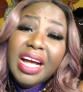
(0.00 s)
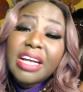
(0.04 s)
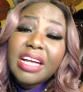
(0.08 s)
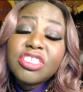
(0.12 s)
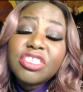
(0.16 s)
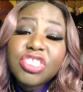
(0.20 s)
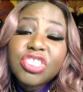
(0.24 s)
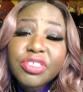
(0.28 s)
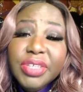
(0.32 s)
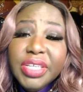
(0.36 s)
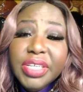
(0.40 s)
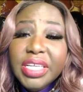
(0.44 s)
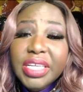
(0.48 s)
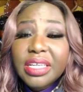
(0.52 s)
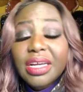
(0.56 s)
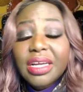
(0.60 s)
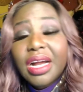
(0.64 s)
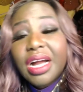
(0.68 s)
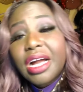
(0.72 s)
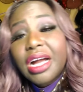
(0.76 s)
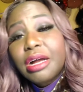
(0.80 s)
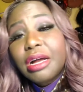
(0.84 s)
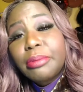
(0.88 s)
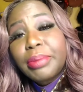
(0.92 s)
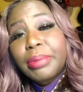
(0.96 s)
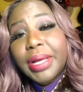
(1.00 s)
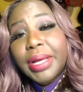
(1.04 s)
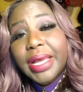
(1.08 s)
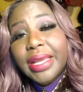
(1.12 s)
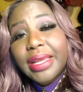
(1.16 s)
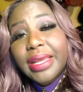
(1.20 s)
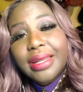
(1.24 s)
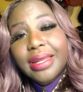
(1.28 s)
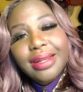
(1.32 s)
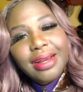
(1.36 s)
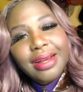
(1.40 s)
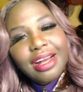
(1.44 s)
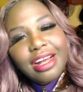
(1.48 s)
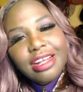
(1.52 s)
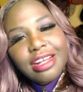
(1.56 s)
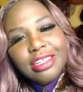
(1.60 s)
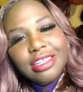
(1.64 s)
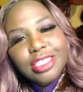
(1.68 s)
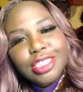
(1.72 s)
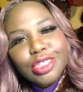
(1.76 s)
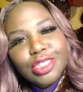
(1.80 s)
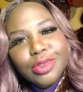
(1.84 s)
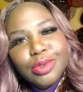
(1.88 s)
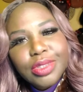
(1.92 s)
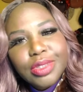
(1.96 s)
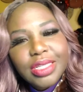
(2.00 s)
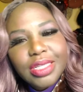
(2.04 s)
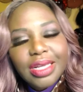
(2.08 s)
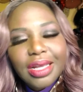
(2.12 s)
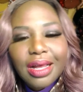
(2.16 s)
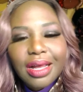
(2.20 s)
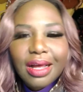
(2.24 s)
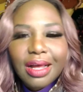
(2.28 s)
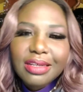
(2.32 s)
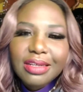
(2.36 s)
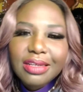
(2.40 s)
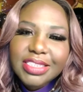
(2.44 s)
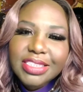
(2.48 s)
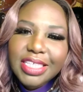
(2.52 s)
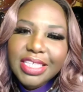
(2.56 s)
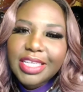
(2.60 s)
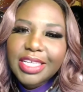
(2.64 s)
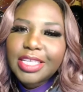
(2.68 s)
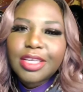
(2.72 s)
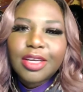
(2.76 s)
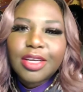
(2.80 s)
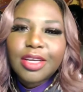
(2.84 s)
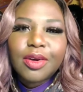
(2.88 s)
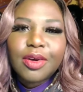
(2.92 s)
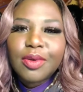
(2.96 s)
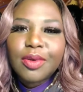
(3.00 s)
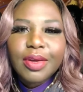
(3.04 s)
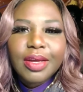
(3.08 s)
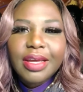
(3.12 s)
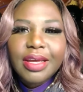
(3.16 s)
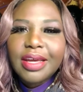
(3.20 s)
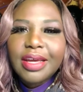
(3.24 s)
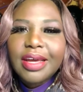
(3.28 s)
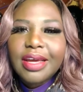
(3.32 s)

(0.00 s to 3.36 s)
I'll treat, I'll buy it, I'll do it, I'll, t-, you know,